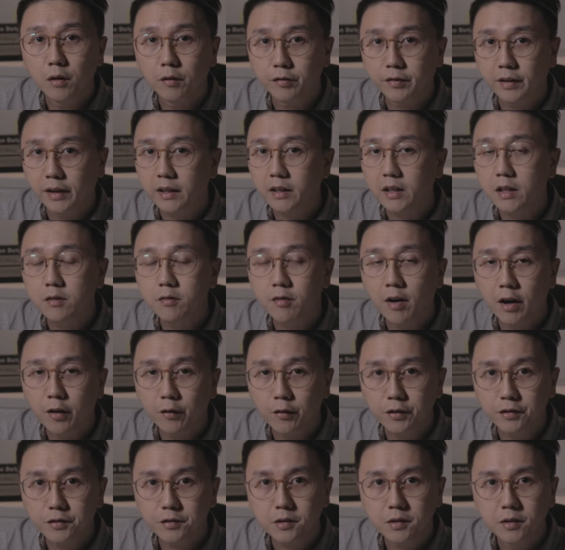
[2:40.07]
of dengue
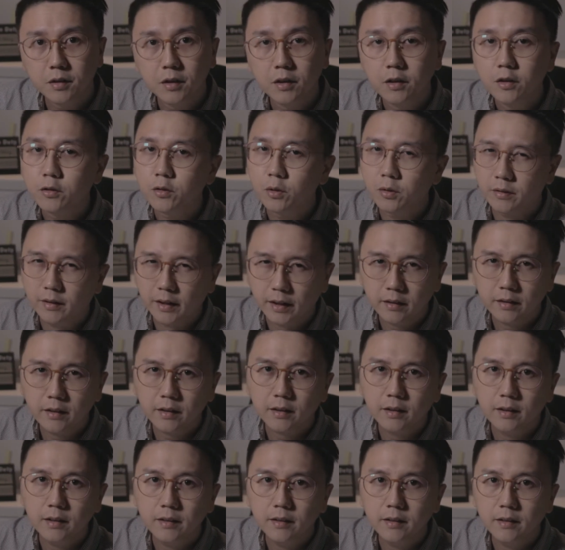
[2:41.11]
virus, so
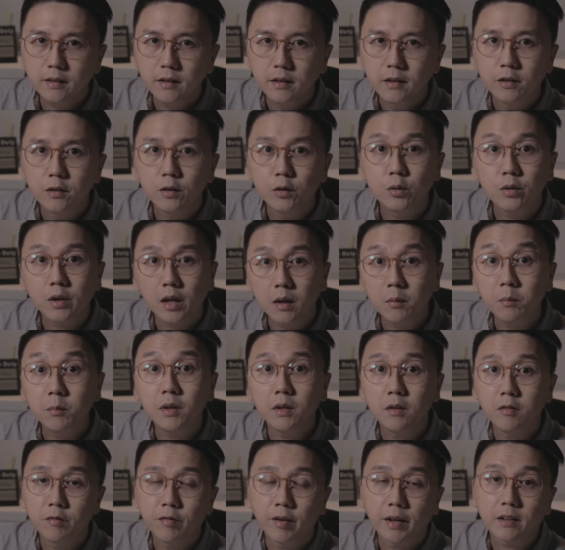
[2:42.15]
technically you can be
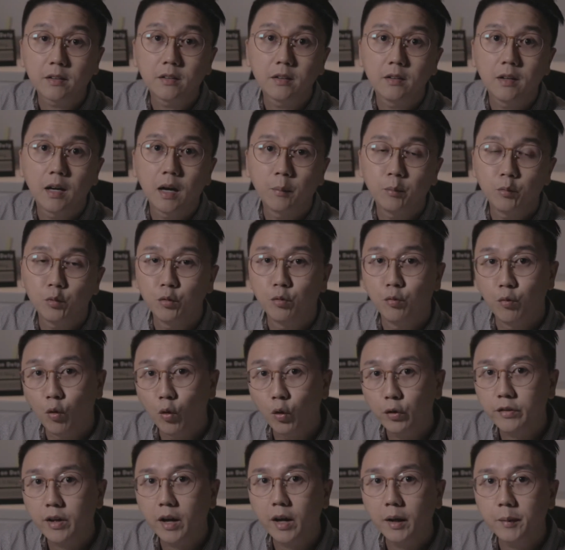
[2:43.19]
infected up to
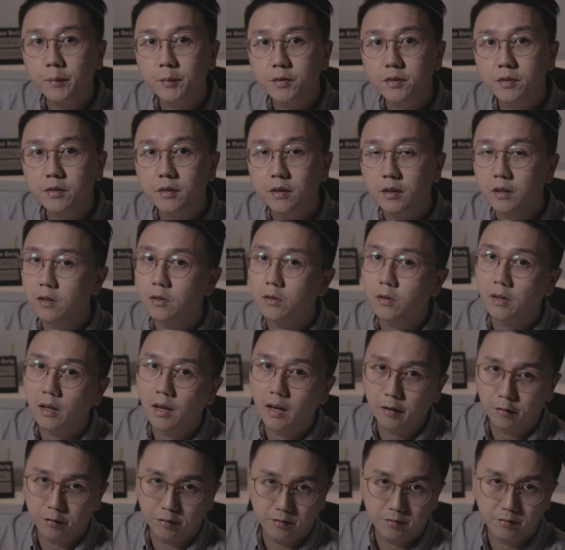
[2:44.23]
four times in your
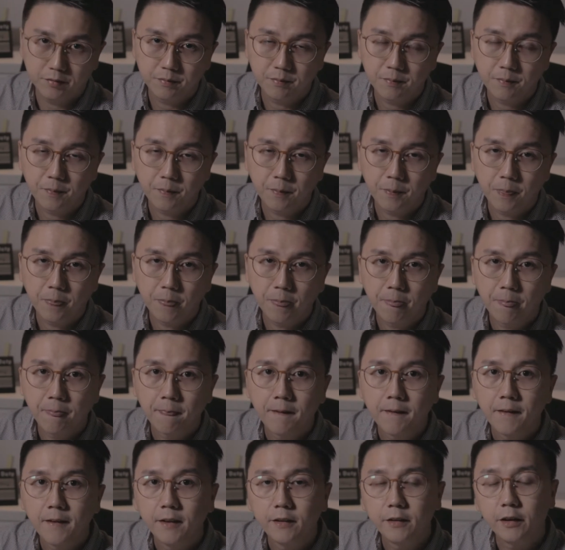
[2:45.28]
life.
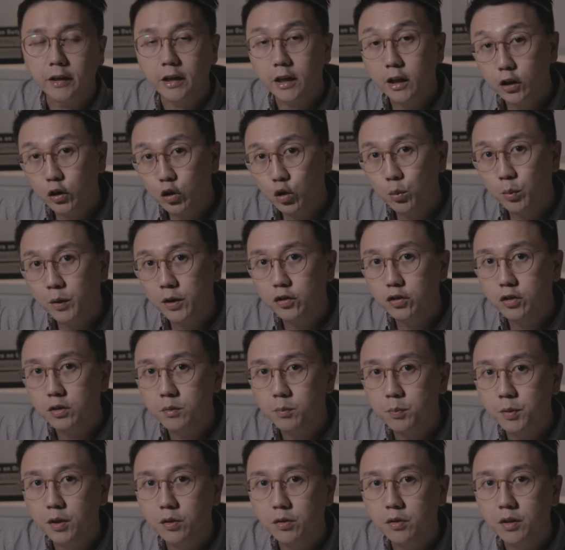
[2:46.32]
The
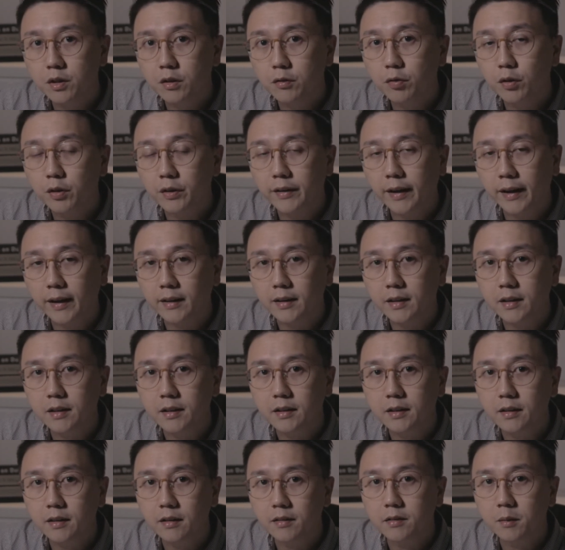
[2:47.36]
incubation period for
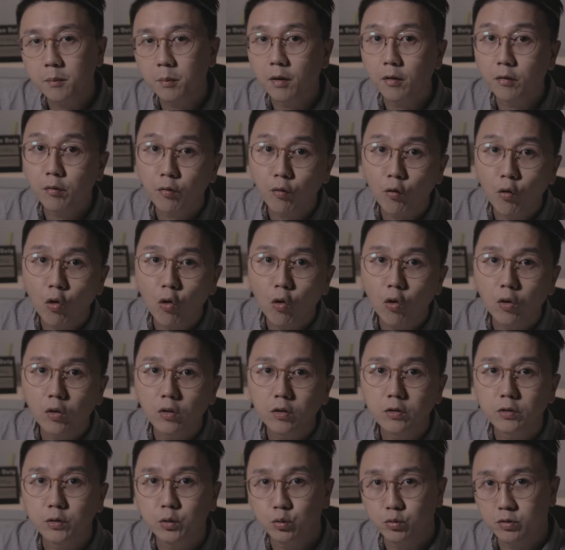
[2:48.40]
dengue is about 4
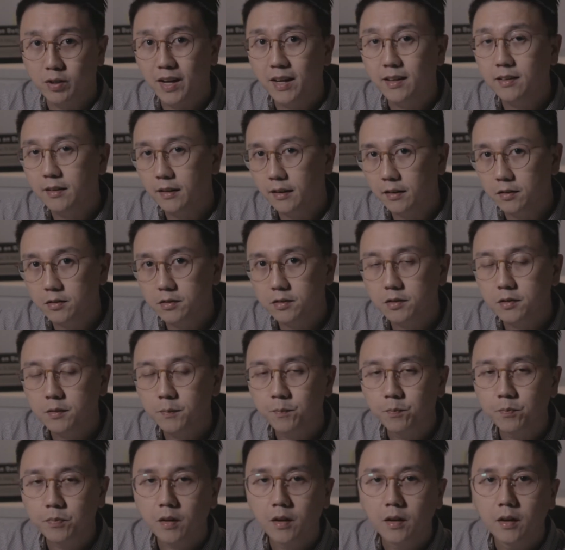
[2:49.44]
to 10 days.
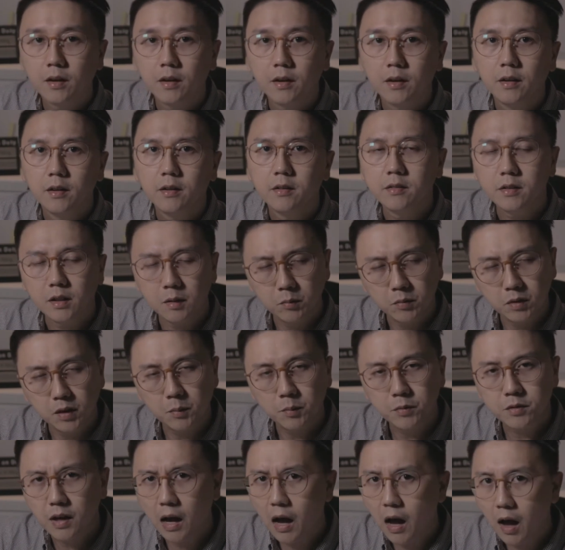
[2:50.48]

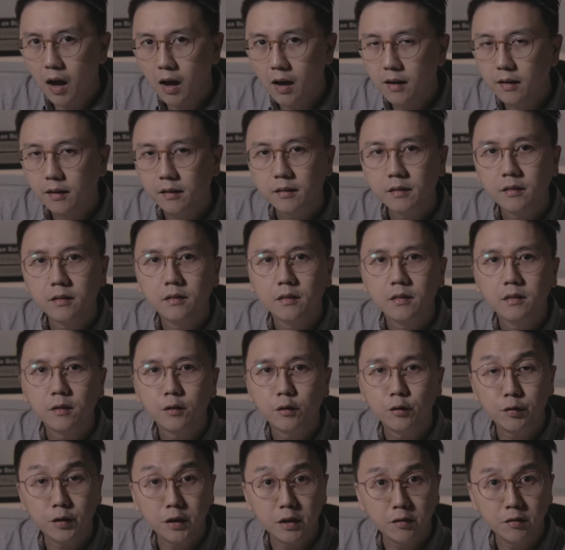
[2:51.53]
Symptoms are
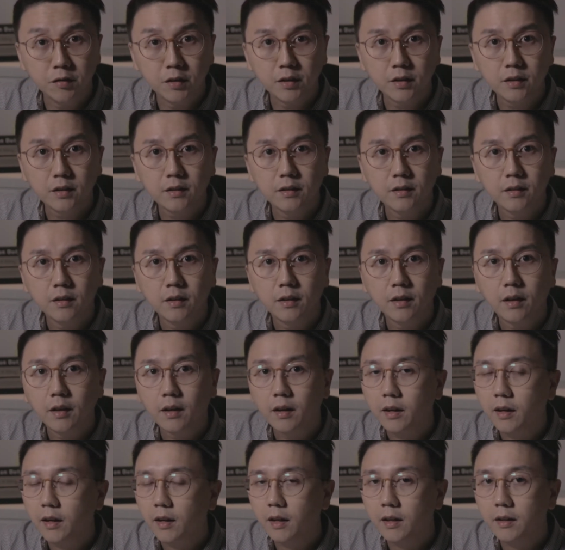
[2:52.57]
fever,
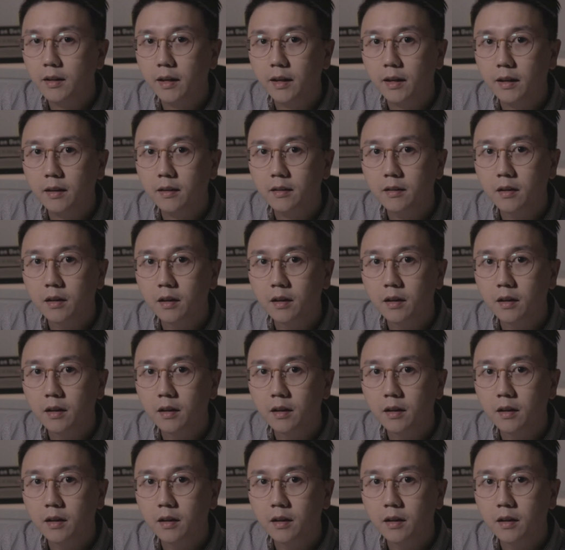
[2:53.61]
headache,